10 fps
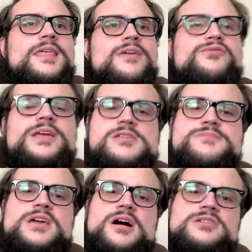if we can
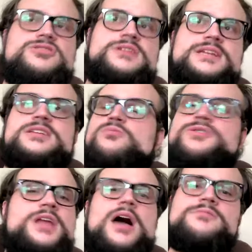be contradicted,
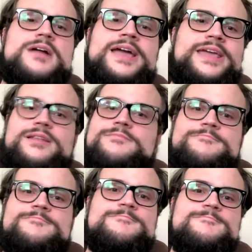we're not right.
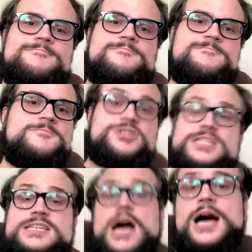We're
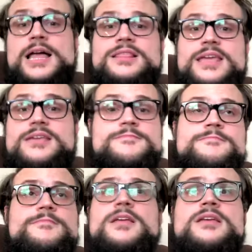just not. Like
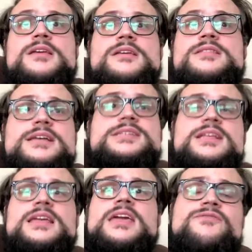that's
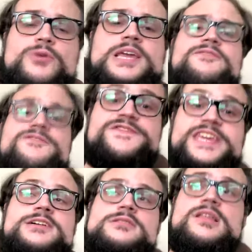it. Like, if we
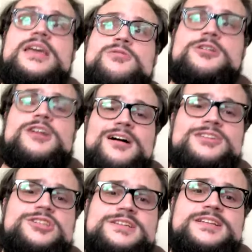feel like we're
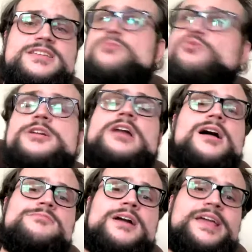contradicted, we're
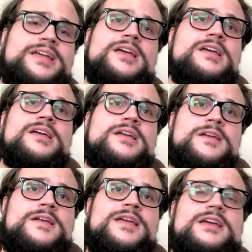not right.
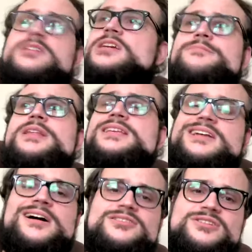If somebody's
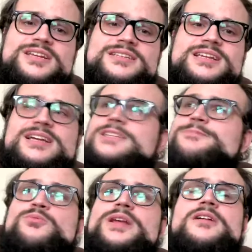contradicting us,
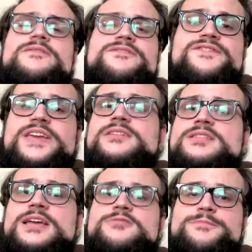but we don't feel
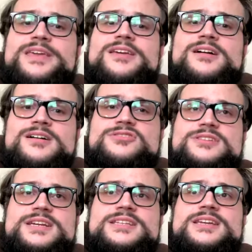like we're being
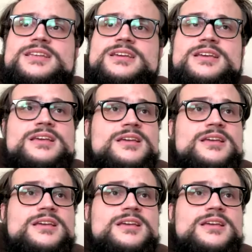contradicted,